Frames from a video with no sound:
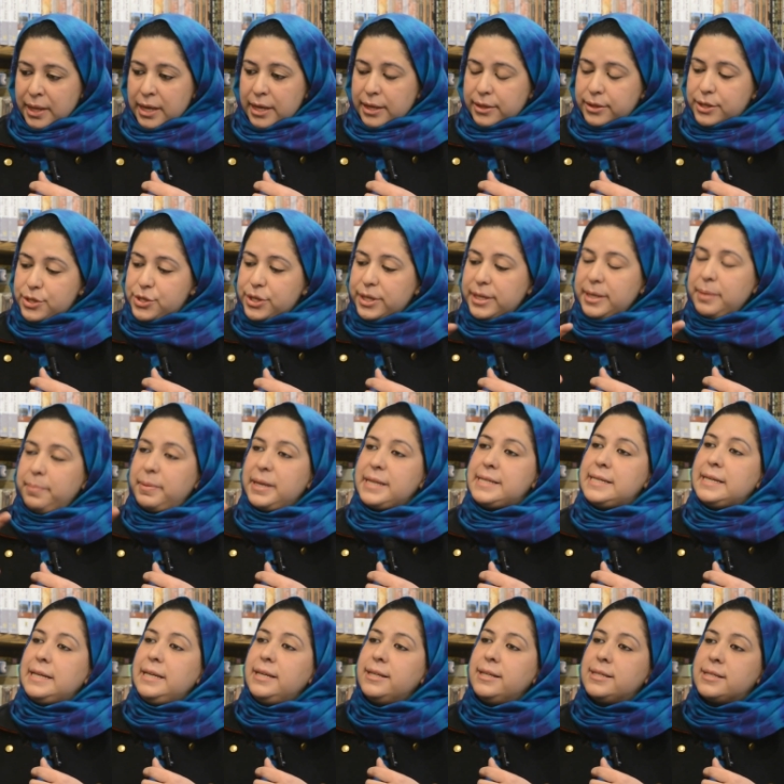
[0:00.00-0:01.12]
The journey
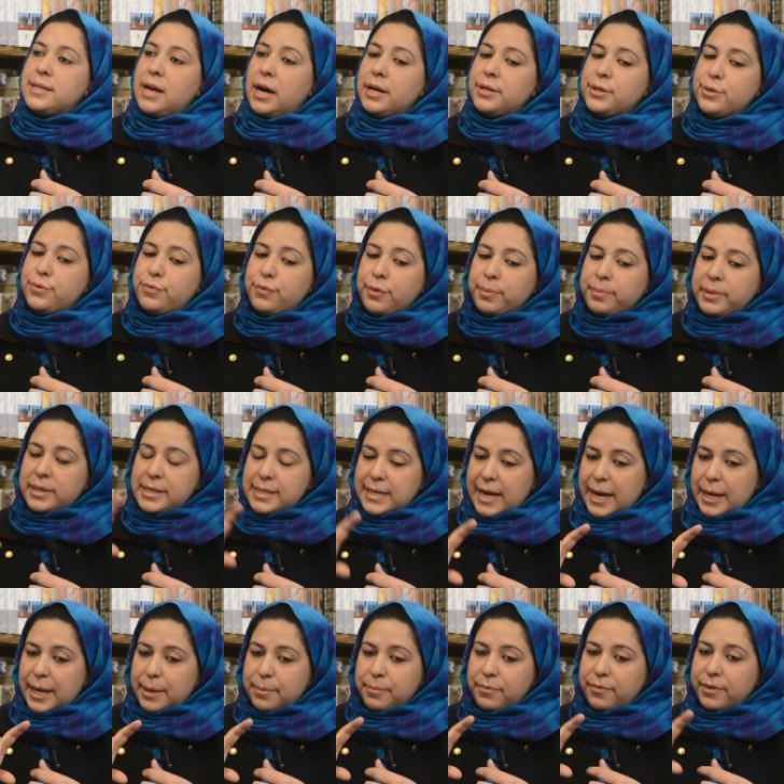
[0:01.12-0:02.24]
basically started from the
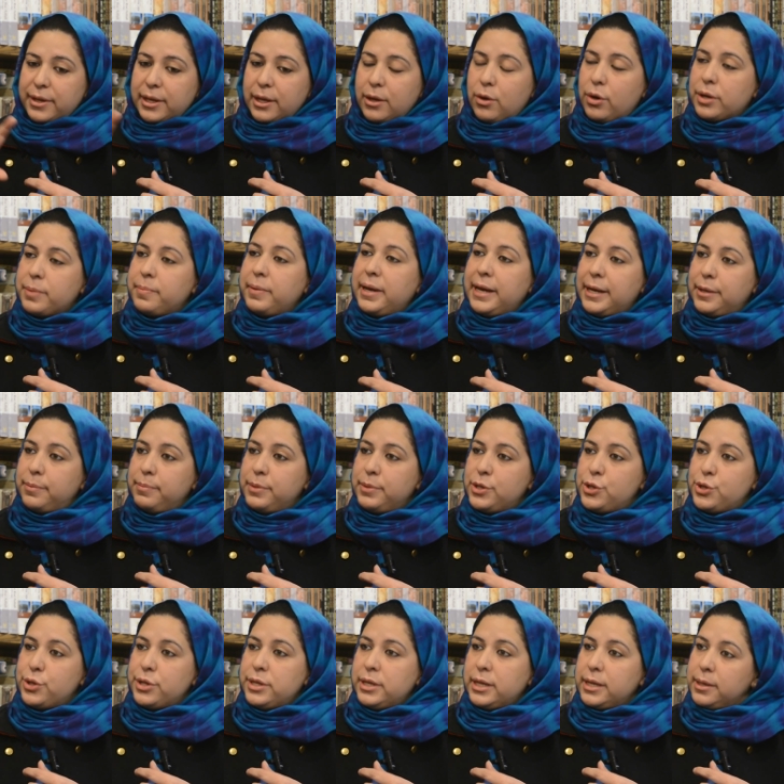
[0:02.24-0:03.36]
time when I got my
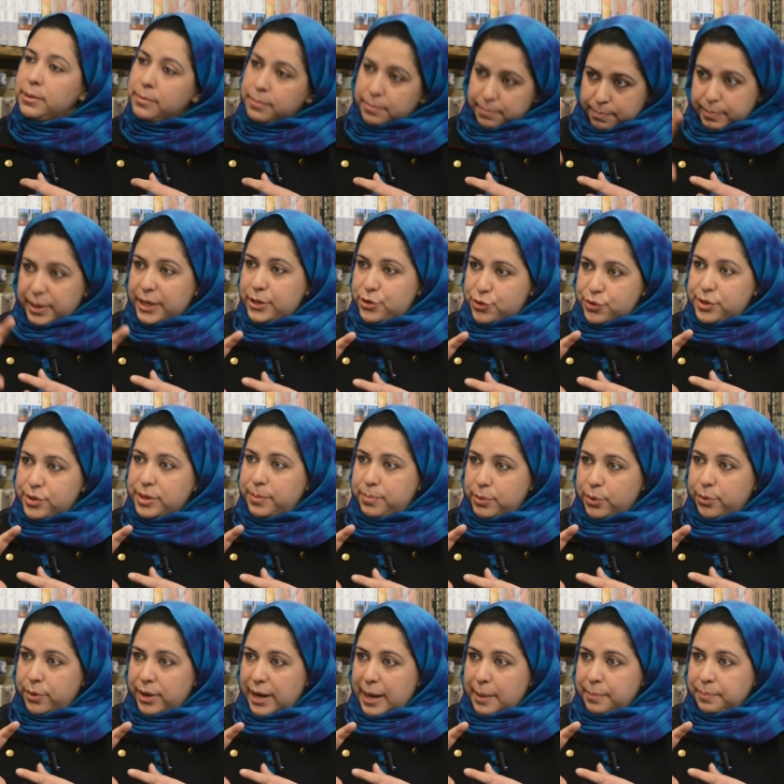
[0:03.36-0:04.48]
admission in PhD
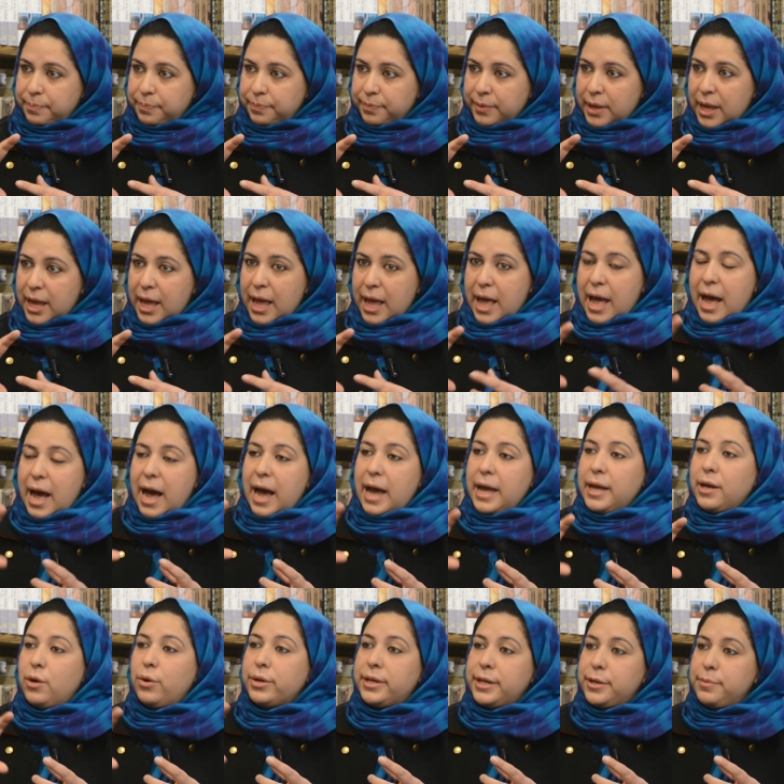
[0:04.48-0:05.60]
program. I
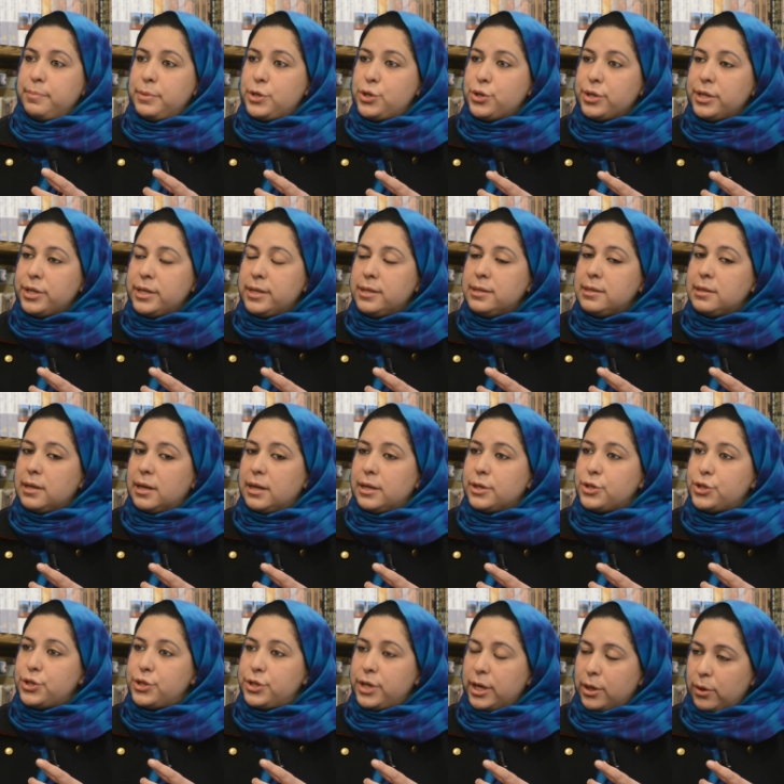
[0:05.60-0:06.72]
got admission in a uh,
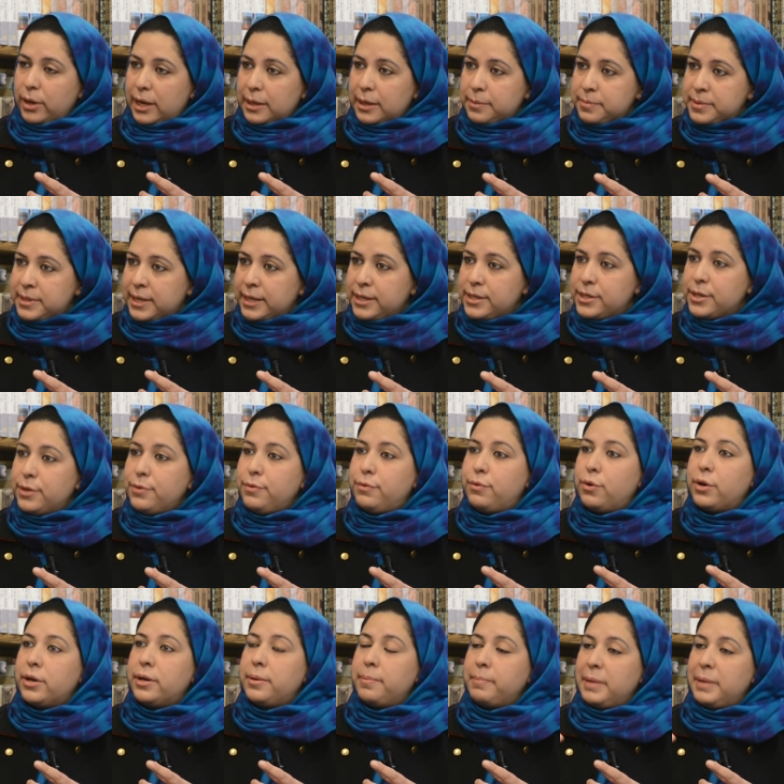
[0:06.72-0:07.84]
Sheikh Alam Center
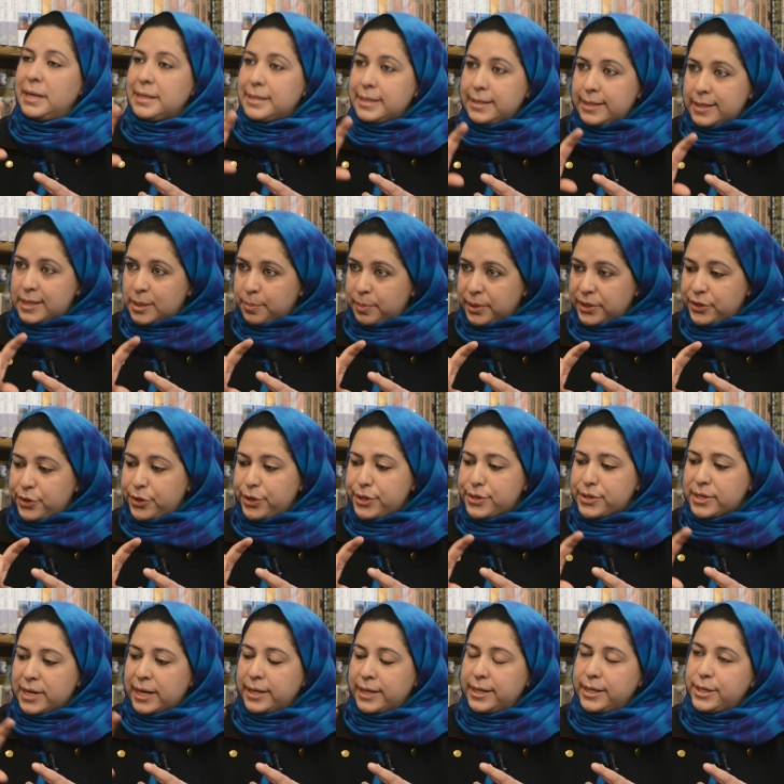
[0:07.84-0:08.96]
for Multidisciplinary
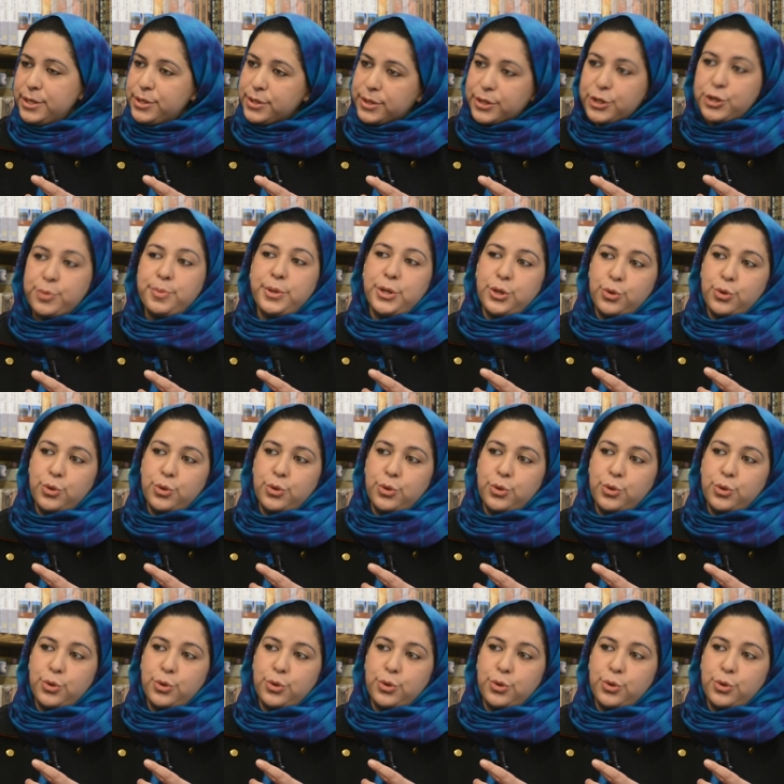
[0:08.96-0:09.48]
Studies, Kashmir